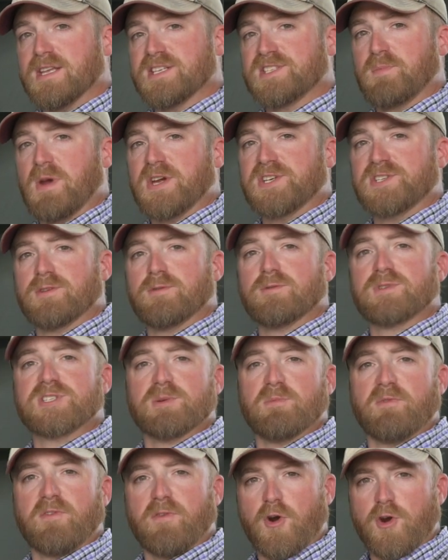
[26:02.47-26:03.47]
especially with
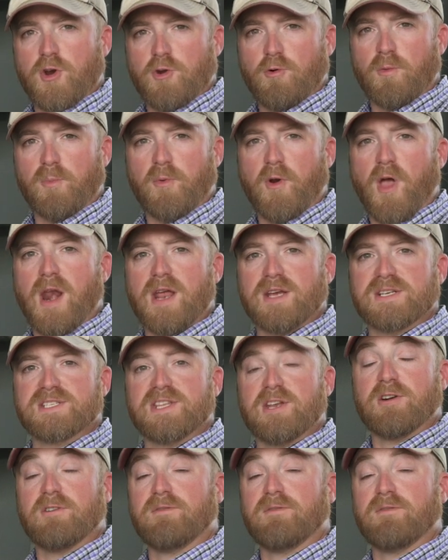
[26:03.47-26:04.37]
some of our newer products